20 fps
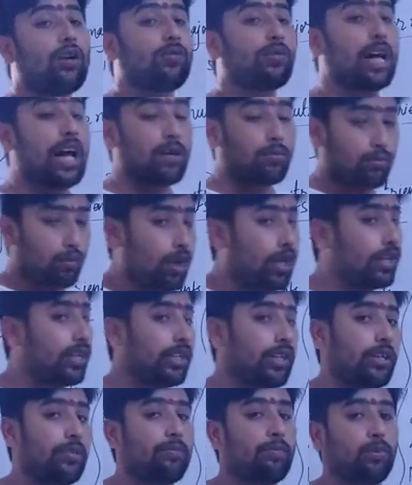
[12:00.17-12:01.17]
of
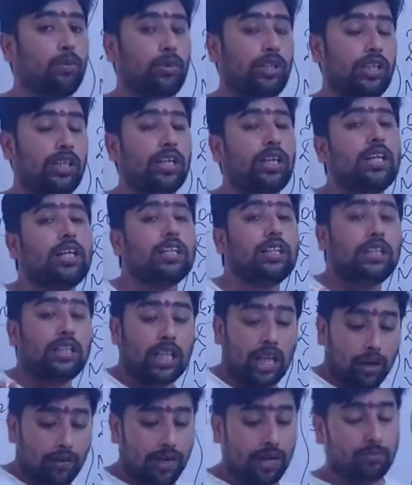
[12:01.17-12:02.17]
carbohydrate and protein
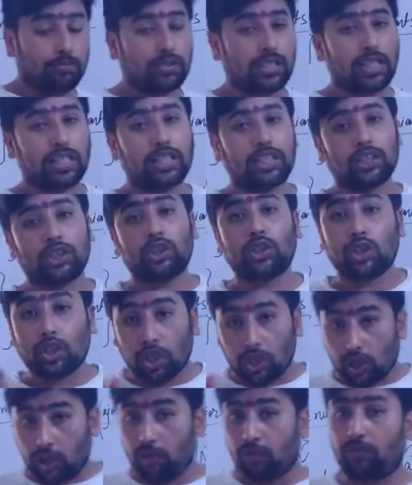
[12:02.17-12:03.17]
now i'm telling you
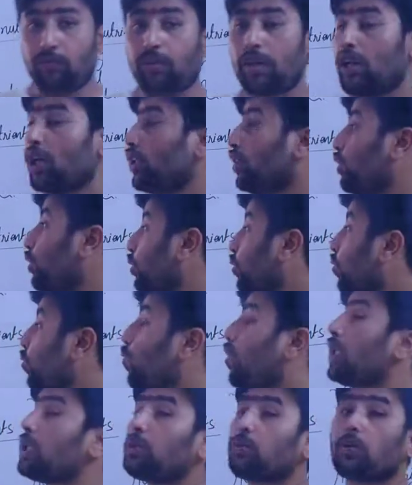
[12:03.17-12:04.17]
if you
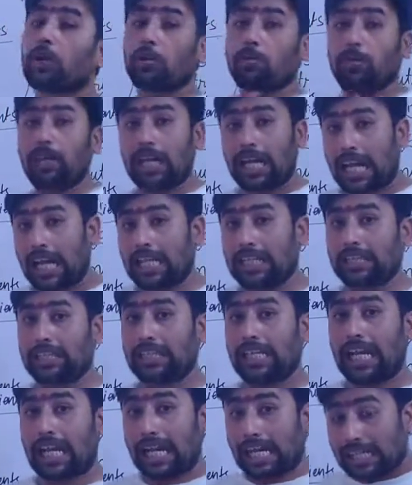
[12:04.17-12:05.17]
want to remain
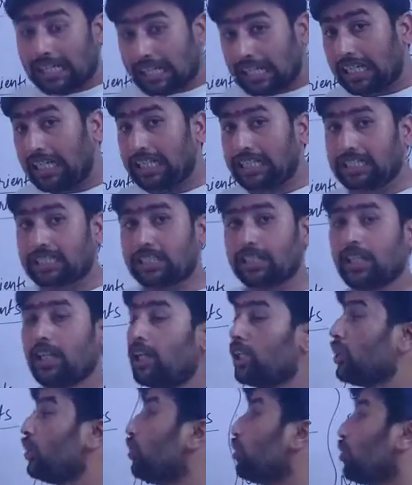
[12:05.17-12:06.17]
healthy at least
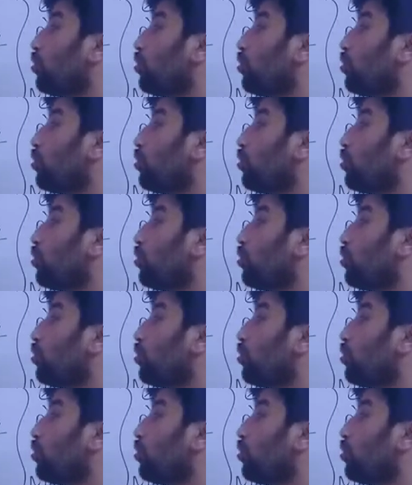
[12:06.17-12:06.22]
you